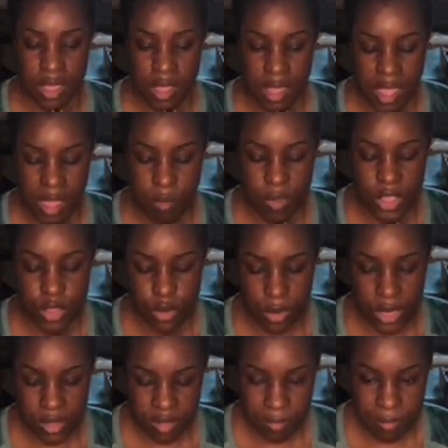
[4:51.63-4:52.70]
And when you're
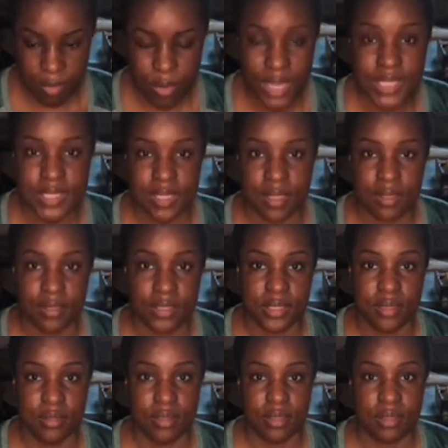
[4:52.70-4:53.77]
in the present,
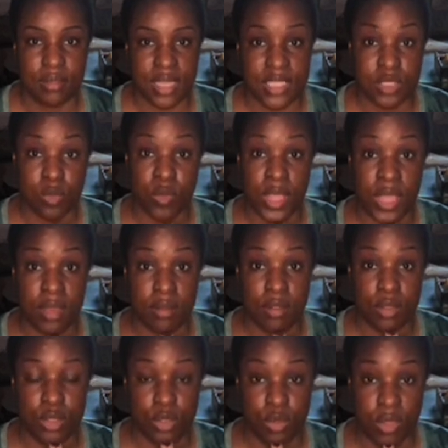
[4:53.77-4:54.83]
that's when
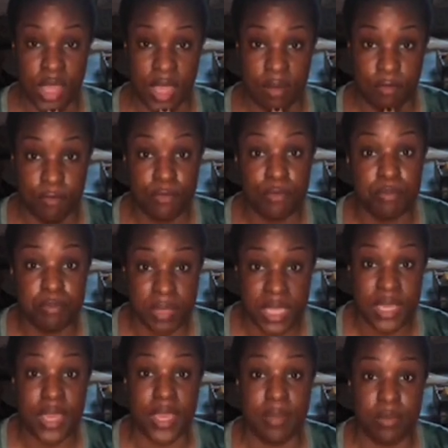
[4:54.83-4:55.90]
you can be
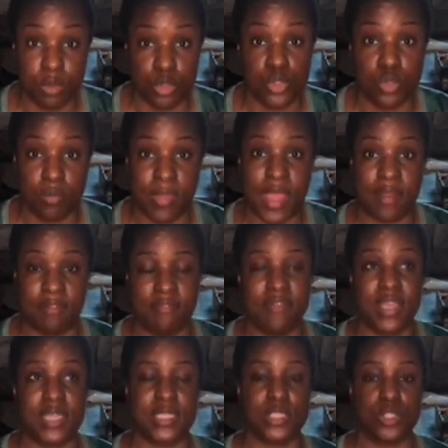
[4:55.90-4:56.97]
able to
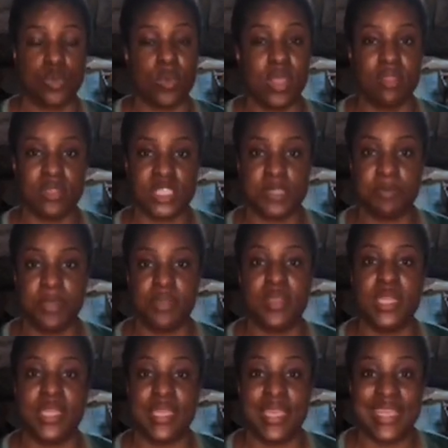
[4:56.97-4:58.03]
manifest. So when the spirit
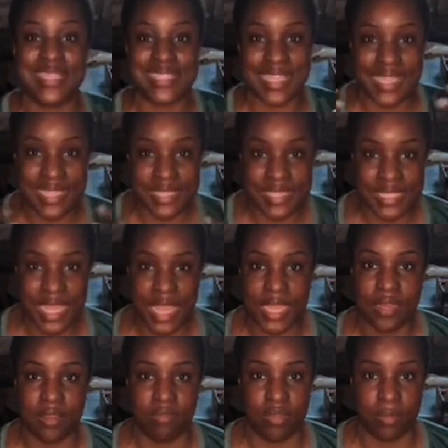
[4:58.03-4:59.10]
is inside
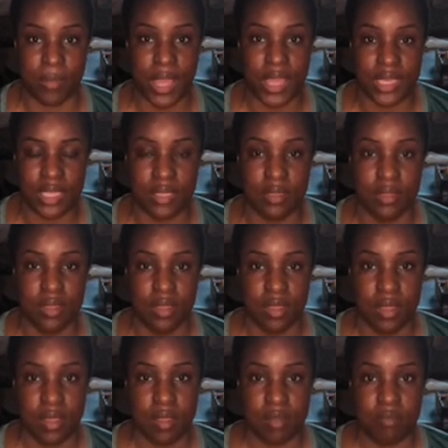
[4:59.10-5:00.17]
of the body,
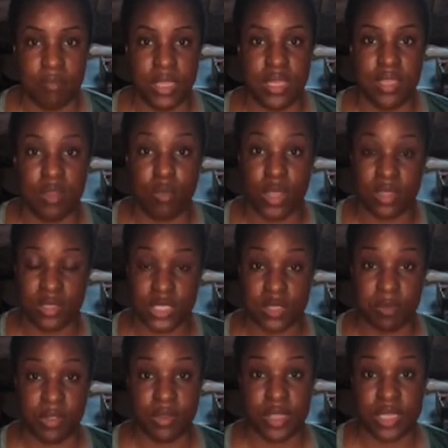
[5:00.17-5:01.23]
meaning when the
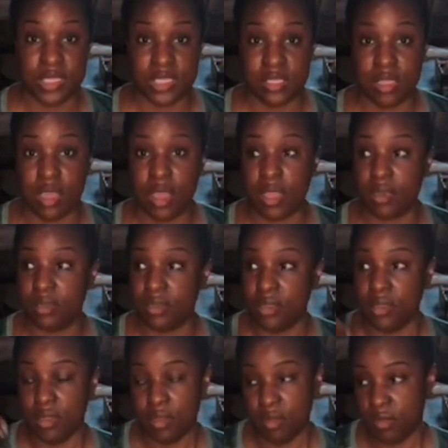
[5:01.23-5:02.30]
spirit is not
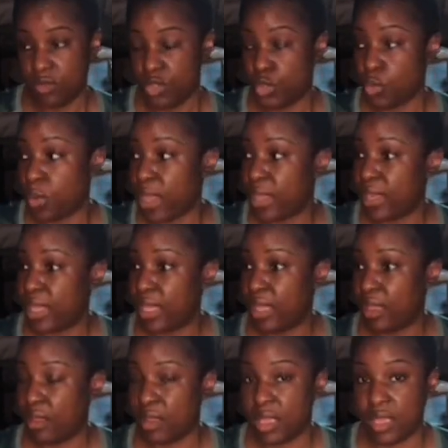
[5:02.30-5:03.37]
dwelling
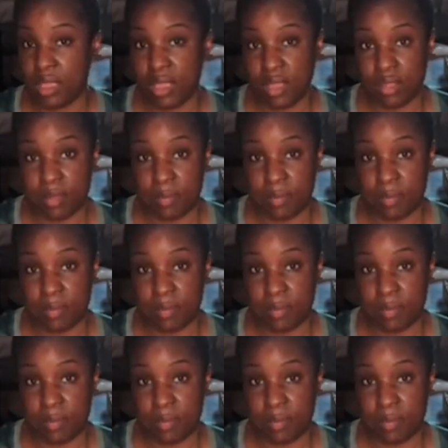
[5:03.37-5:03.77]
in the